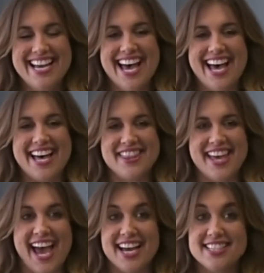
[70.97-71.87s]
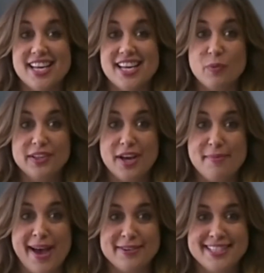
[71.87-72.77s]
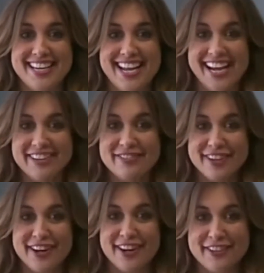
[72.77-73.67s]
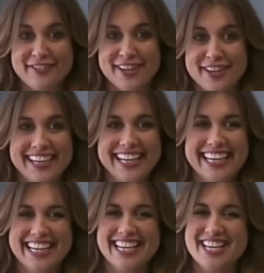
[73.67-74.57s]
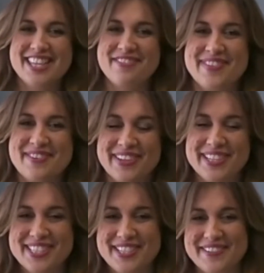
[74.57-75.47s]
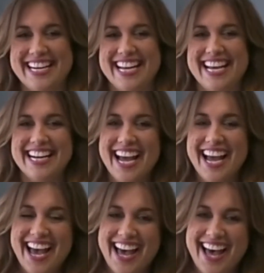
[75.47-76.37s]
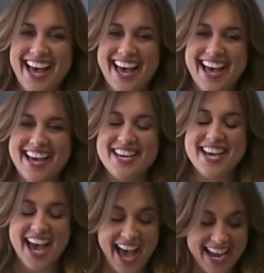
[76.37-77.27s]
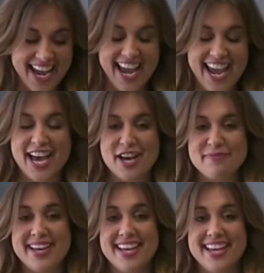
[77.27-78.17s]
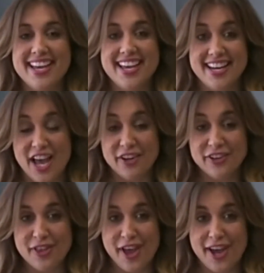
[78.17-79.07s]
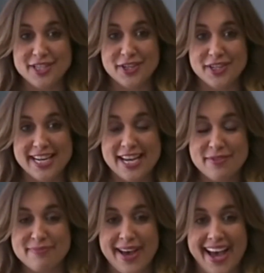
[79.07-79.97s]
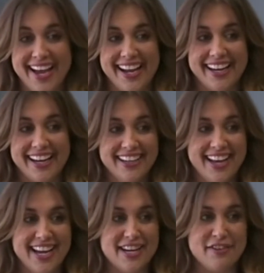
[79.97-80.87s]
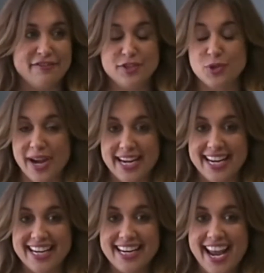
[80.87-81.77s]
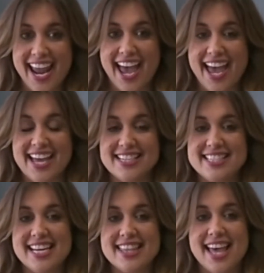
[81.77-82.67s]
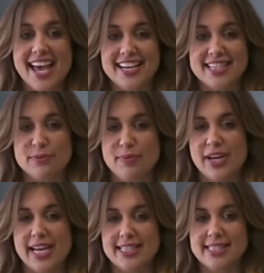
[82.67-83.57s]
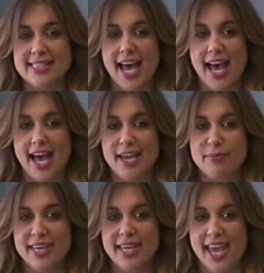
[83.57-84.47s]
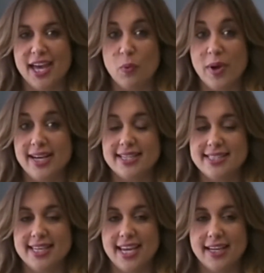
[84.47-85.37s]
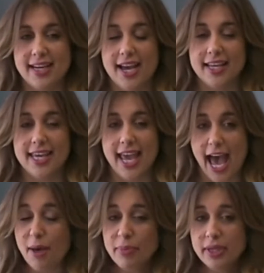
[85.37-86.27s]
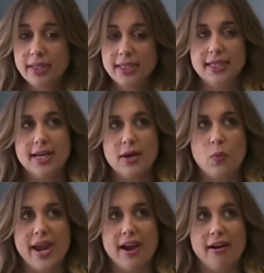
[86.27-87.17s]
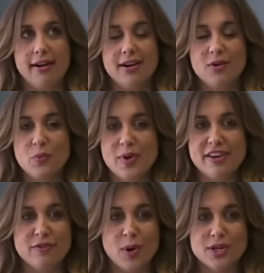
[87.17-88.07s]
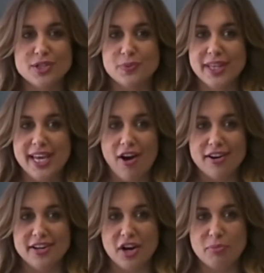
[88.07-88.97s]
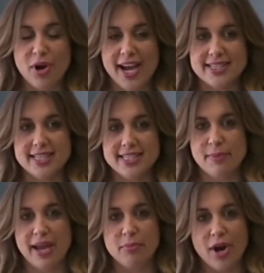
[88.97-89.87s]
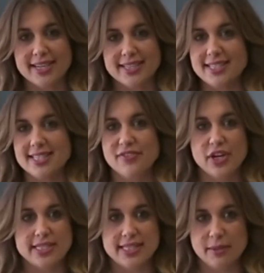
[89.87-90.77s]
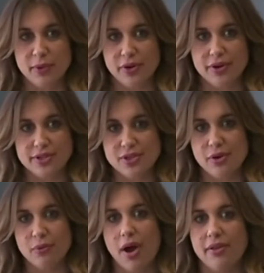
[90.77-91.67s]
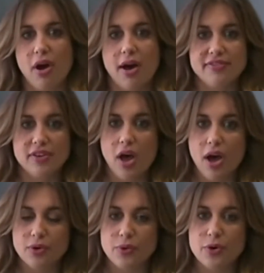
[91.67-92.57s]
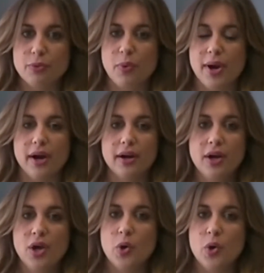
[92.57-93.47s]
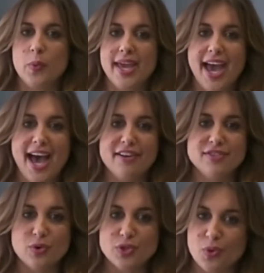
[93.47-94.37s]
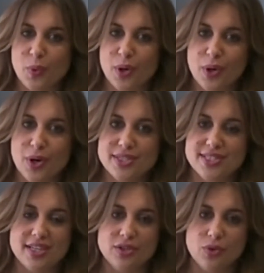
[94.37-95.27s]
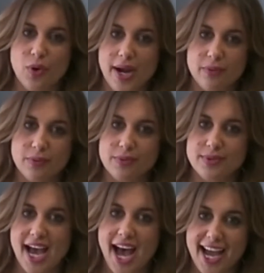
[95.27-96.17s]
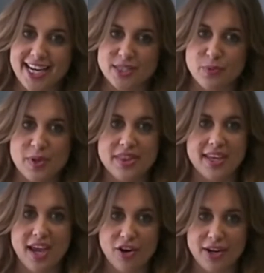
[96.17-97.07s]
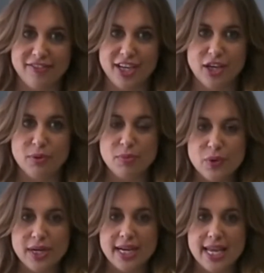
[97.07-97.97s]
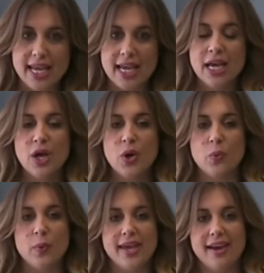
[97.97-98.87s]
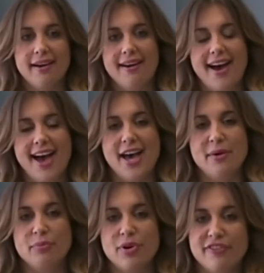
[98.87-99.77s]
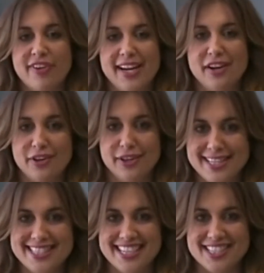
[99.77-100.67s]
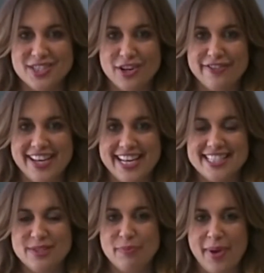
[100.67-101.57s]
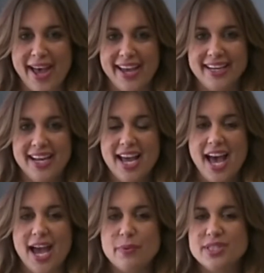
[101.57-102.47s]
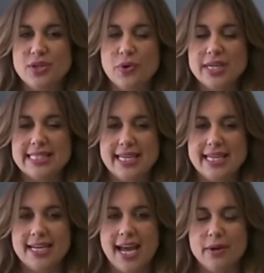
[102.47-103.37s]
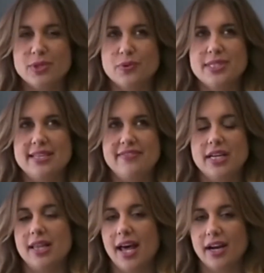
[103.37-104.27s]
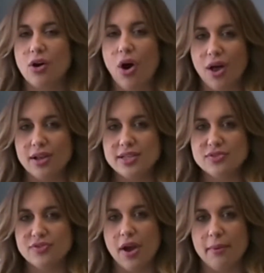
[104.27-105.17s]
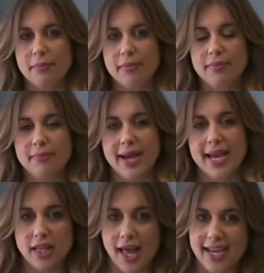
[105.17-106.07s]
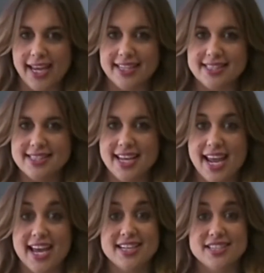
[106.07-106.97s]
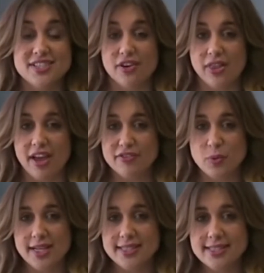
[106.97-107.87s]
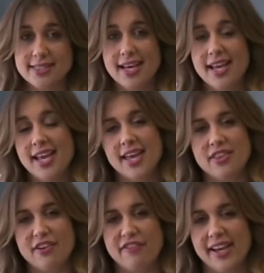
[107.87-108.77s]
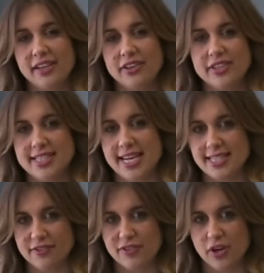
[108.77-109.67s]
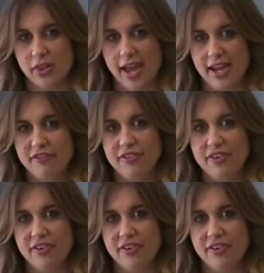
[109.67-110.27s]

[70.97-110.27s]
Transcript: The accent will come out today for all of your the people tuning in. I am an elder law attorney by kind of training, and in that experience I began witnessing a gap where we've worked really hard in our practice. My practice is very similar to the Rothkopf Law Group, where we have social workers and great ties with the caregiving community. We provide a holistic service, but I was noticing that I was receiving a lot of calls from my clients and their loved ones in the final days of their life.